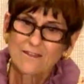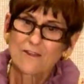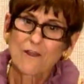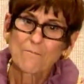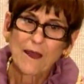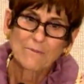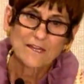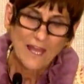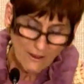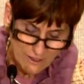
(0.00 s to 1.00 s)
There are
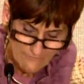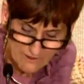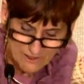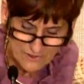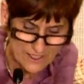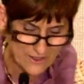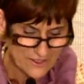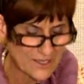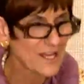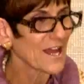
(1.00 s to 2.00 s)
public health officials here
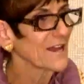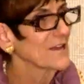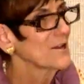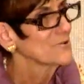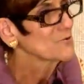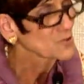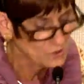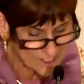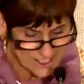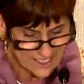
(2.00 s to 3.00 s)
today,
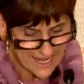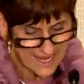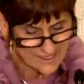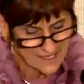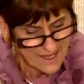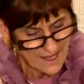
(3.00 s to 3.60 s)
nutrition ad,